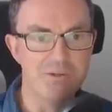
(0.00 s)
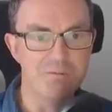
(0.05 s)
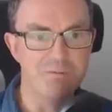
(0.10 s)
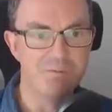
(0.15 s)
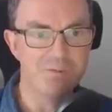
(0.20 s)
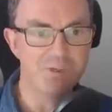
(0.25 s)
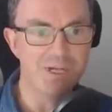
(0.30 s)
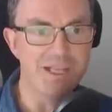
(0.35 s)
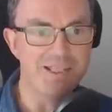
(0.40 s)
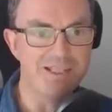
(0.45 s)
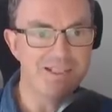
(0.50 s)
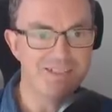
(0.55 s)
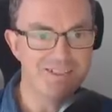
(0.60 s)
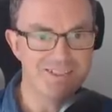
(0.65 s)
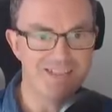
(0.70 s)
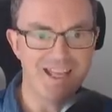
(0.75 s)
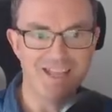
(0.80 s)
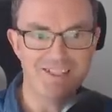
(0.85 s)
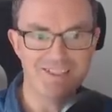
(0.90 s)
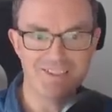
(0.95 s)
that breaks
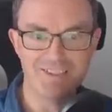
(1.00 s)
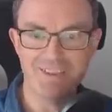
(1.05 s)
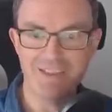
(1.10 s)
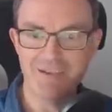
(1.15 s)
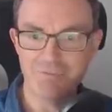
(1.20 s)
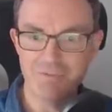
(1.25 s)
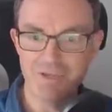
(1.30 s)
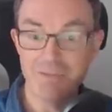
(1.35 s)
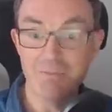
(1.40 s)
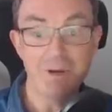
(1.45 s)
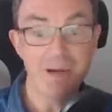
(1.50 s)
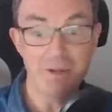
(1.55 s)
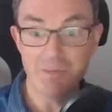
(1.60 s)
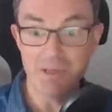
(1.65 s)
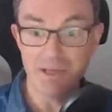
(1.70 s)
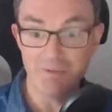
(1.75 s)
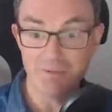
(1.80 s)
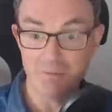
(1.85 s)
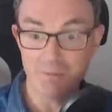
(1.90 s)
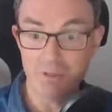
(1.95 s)
that. So that it might be
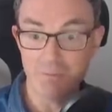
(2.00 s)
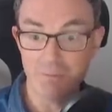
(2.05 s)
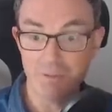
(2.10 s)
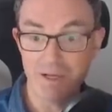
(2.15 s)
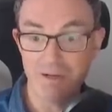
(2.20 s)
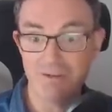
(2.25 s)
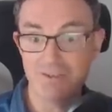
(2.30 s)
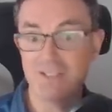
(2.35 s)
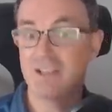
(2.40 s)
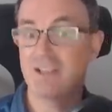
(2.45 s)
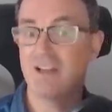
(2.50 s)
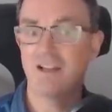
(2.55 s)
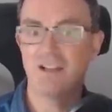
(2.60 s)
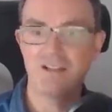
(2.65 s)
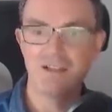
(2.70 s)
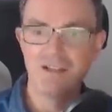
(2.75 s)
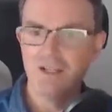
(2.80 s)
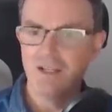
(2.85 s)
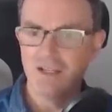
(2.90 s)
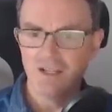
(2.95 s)
able to be a parity line.
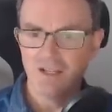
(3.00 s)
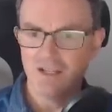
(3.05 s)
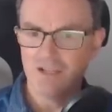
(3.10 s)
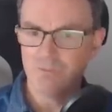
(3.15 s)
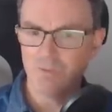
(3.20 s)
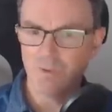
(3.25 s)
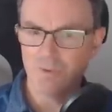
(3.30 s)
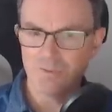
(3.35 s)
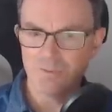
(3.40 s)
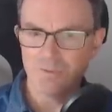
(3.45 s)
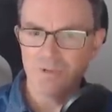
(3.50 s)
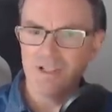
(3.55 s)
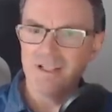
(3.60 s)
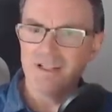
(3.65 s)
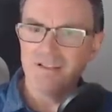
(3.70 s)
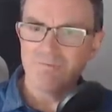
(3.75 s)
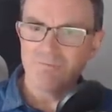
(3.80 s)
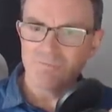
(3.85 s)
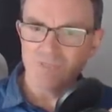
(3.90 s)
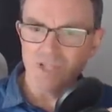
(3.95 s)
And what,
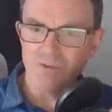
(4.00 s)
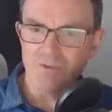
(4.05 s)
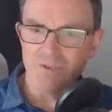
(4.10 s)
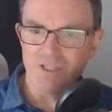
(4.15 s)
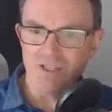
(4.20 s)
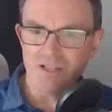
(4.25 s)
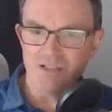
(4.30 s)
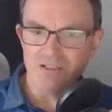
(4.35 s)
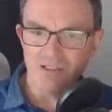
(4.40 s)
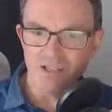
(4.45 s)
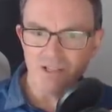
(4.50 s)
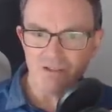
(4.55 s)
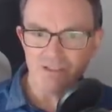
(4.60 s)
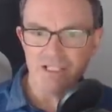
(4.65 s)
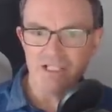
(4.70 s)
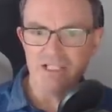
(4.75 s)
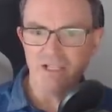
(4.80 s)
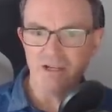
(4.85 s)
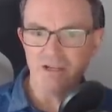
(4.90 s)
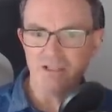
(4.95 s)
oh, the
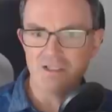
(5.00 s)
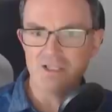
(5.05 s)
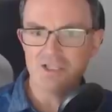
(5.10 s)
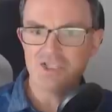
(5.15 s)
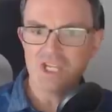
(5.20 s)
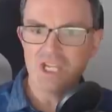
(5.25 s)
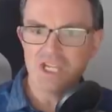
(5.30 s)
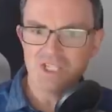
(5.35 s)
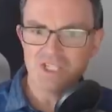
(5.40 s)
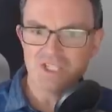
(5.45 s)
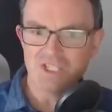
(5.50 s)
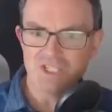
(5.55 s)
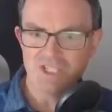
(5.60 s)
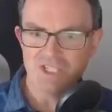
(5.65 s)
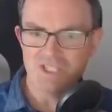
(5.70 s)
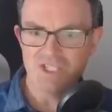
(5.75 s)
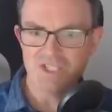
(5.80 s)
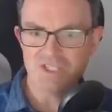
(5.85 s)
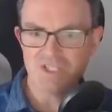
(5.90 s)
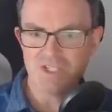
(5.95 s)
unlucky line. Adjacent
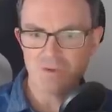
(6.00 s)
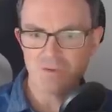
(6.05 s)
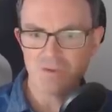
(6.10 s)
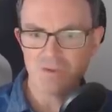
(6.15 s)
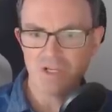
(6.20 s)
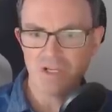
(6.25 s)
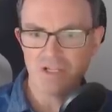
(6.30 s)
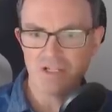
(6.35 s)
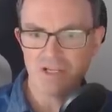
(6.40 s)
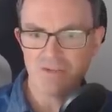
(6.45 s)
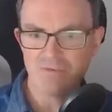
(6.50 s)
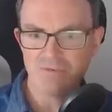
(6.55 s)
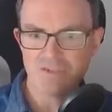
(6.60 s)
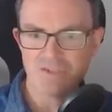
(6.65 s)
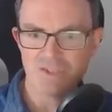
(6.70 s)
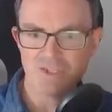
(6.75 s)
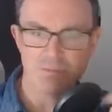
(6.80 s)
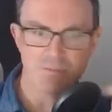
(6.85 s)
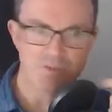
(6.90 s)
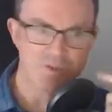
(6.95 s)
digits along the line have to
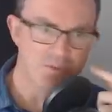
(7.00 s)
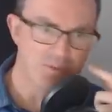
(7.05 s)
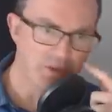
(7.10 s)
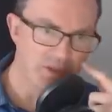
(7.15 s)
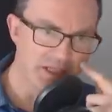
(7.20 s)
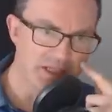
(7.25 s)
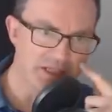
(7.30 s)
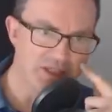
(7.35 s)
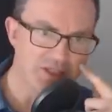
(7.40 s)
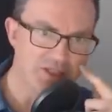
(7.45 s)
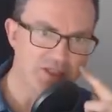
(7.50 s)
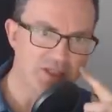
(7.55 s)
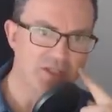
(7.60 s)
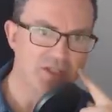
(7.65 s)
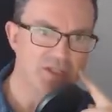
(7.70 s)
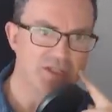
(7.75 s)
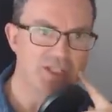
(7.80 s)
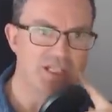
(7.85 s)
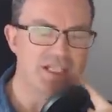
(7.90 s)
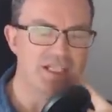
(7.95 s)
sum to at least
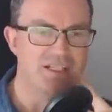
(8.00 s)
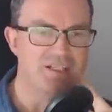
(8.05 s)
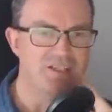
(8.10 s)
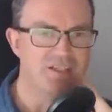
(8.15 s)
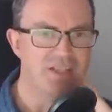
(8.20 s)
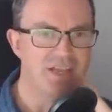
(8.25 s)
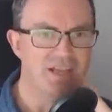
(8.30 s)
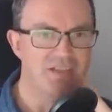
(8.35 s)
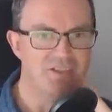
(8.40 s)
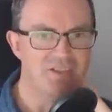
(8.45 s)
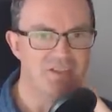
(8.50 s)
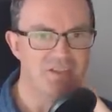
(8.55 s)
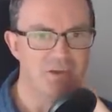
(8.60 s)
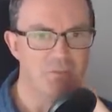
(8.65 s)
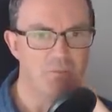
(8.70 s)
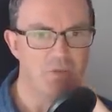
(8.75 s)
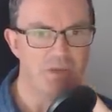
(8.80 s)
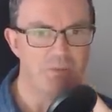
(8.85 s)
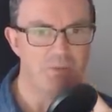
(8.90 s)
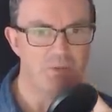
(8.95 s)
13. Is that in some
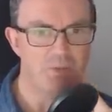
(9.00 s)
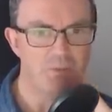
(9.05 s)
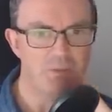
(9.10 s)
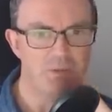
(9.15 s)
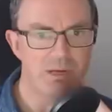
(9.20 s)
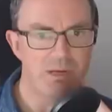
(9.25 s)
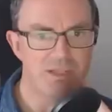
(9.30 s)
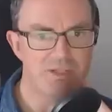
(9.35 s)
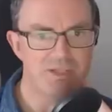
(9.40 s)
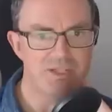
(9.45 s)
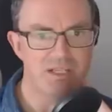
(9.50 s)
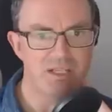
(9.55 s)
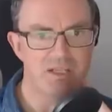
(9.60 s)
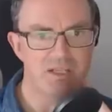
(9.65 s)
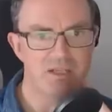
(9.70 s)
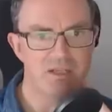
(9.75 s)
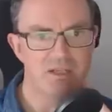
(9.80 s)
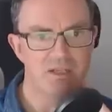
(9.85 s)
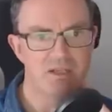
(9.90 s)
way problematic?